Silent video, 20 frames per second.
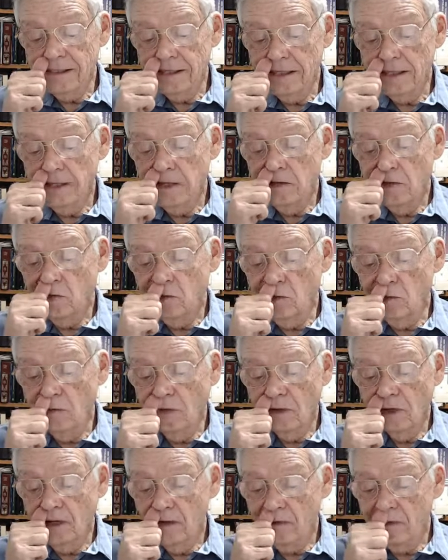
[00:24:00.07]
that he knew
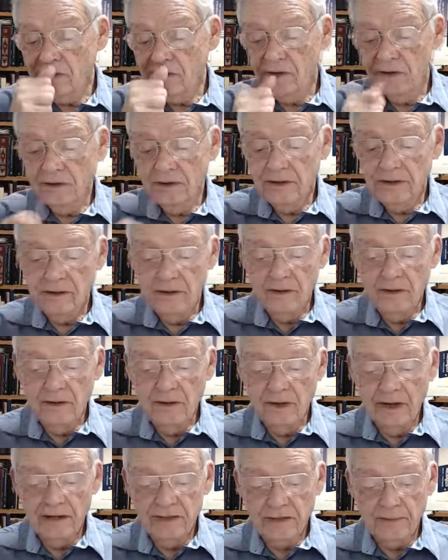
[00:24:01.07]
what he was going to
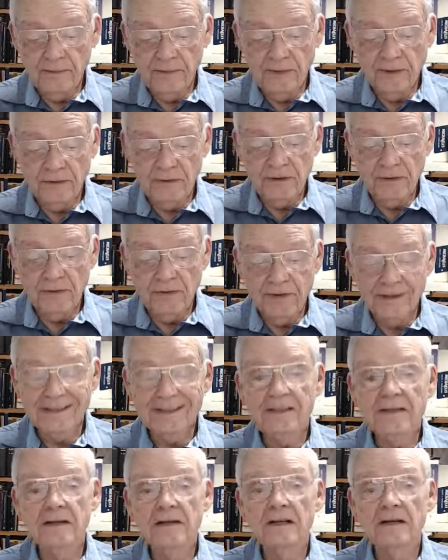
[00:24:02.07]
do, I suppose it was a
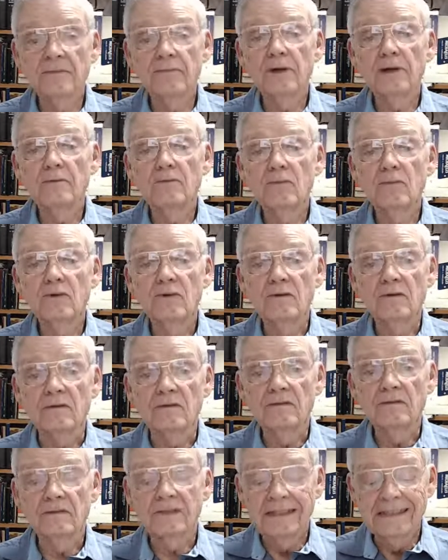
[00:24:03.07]
deliberate
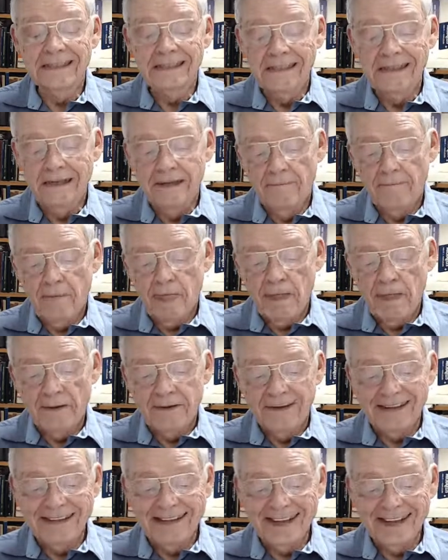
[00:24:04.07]
move
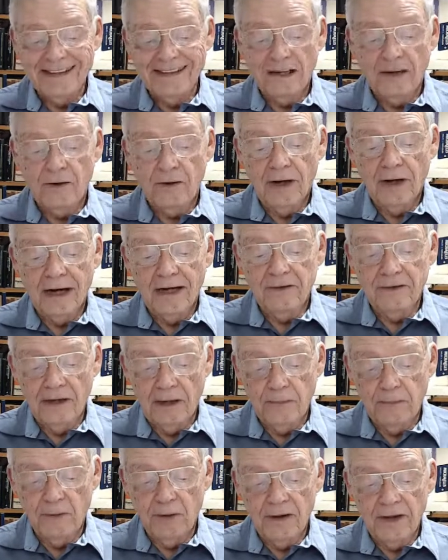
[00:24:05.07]
to get the crowd
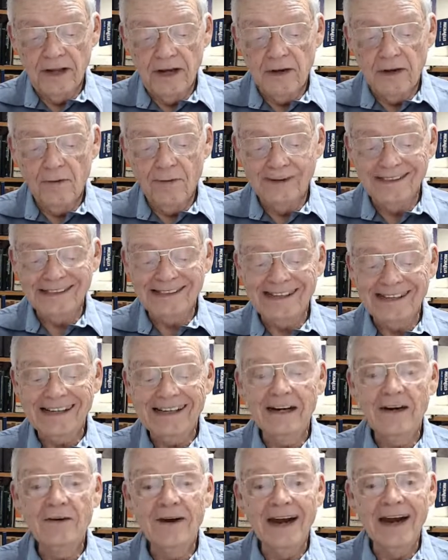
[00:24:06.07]
up where there was
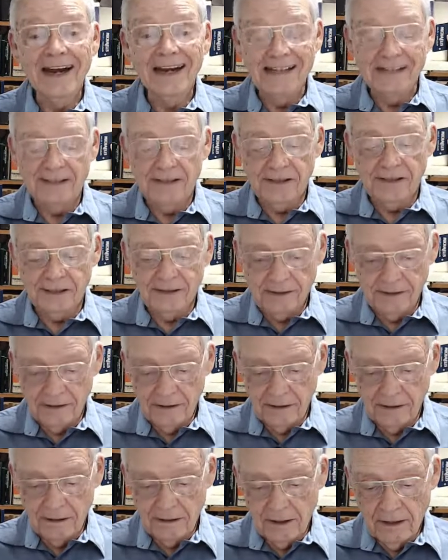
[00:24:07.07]
grass,
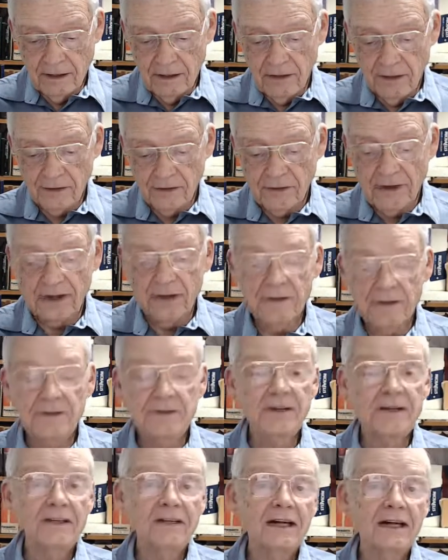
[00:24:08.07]
so they could
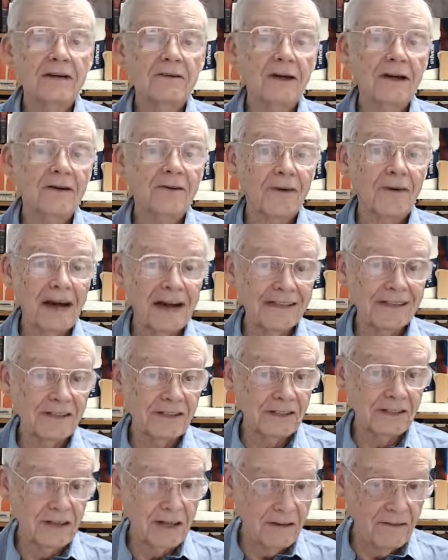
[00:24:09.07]
sit down on grass
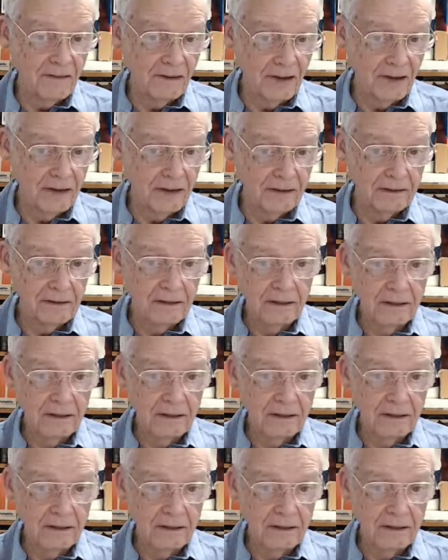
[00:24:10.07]
instead of on